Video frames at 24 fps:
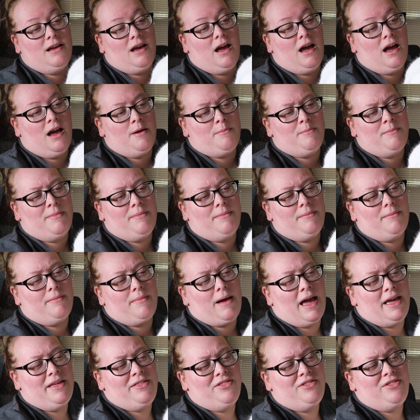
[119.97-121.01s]

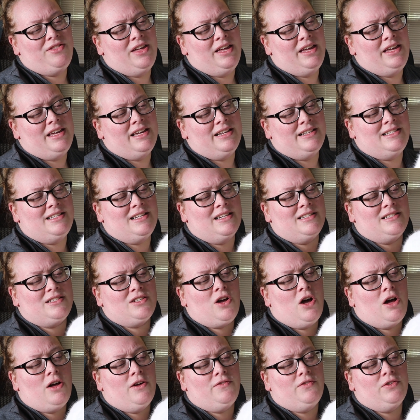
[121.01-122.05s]
I think it does
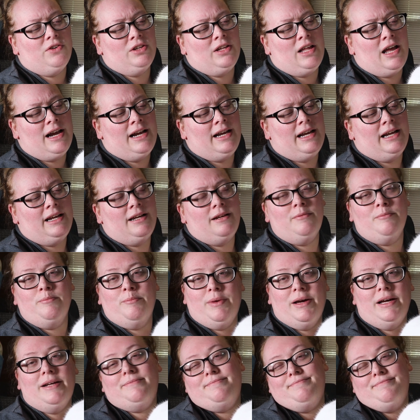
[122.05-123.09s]
call for lining,
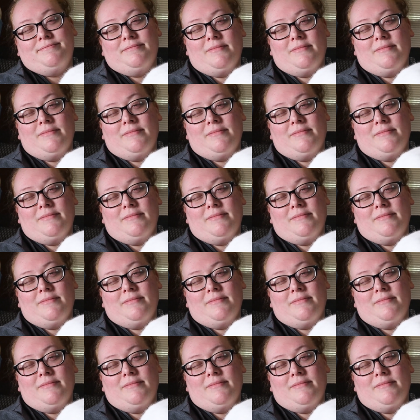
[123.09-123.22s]
but